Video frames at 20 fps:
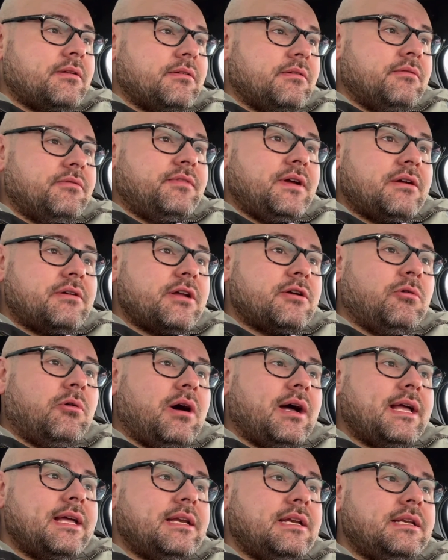very
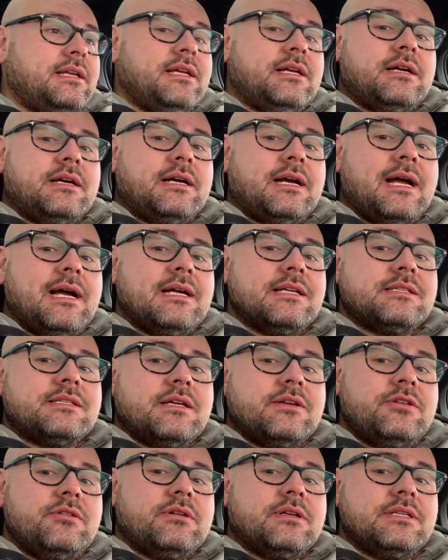quiet in here, as
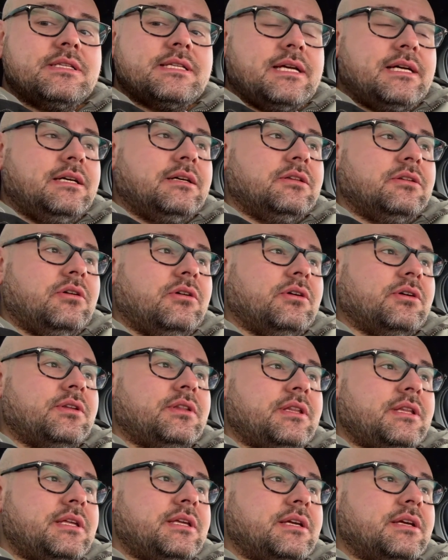you can tell
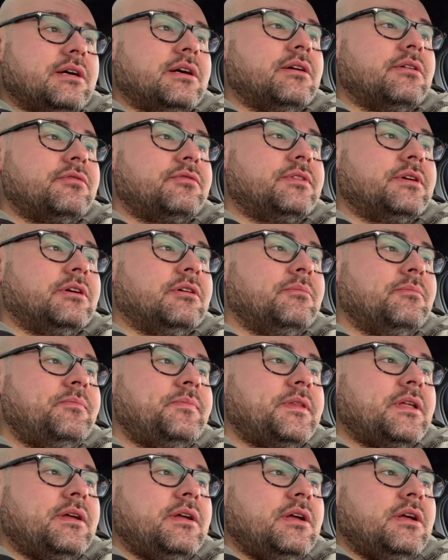on the film.
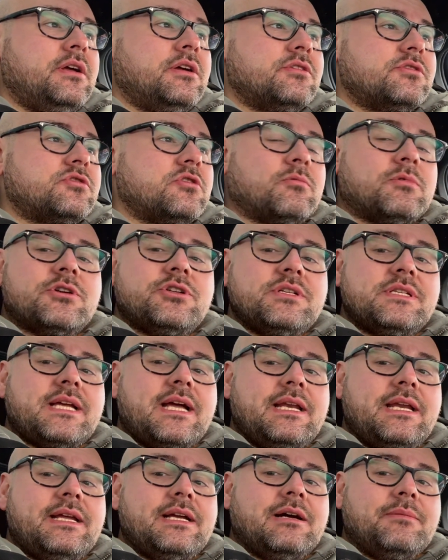So we're just
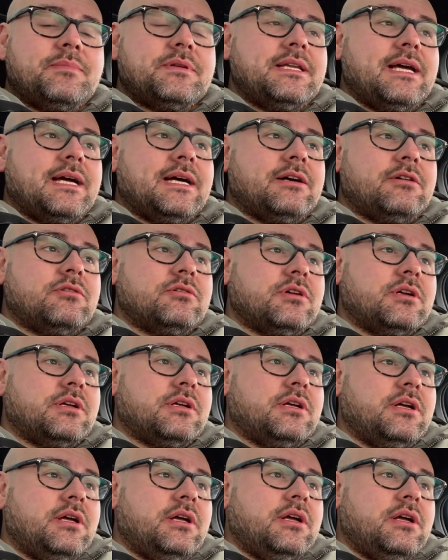heading up now,
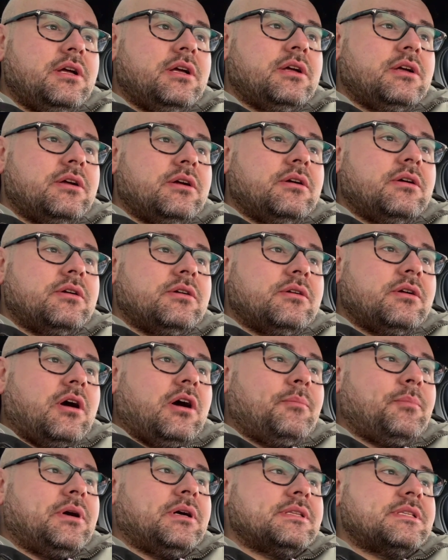
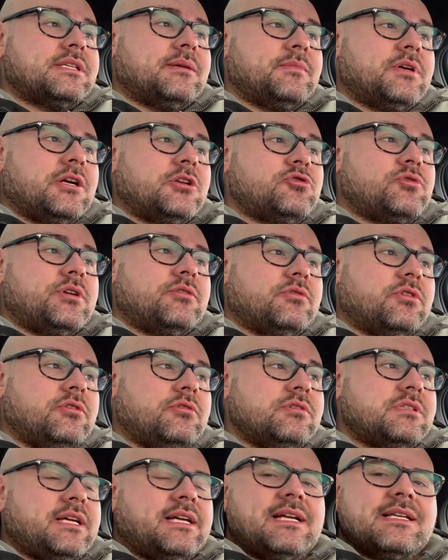up on some country
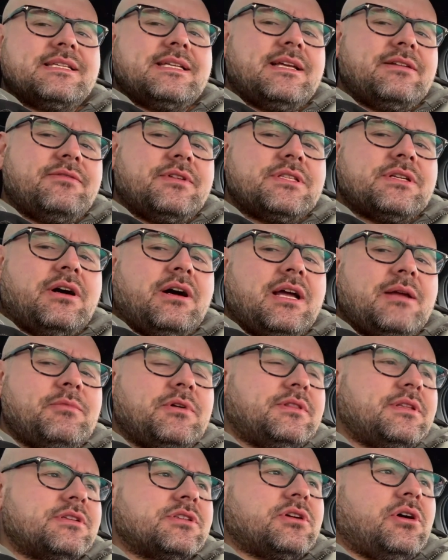roads. Like I said, the time
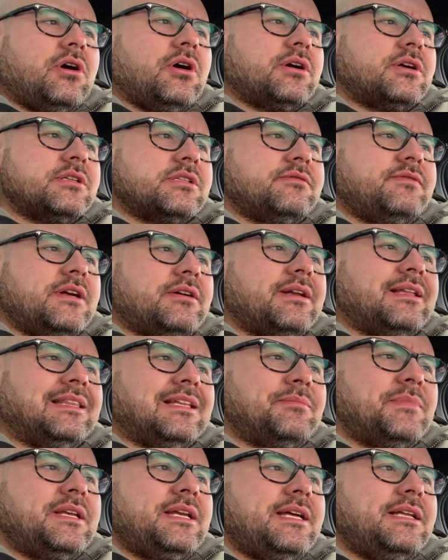with this car is very
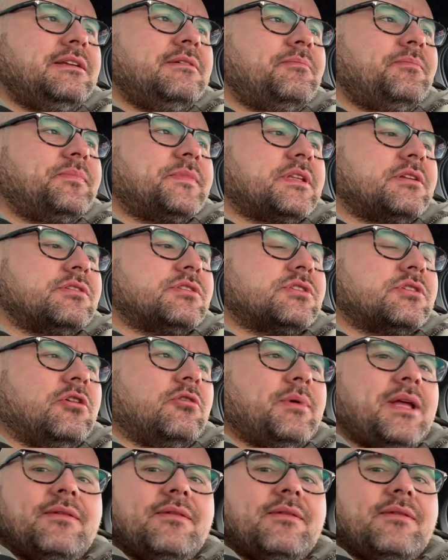limited, so we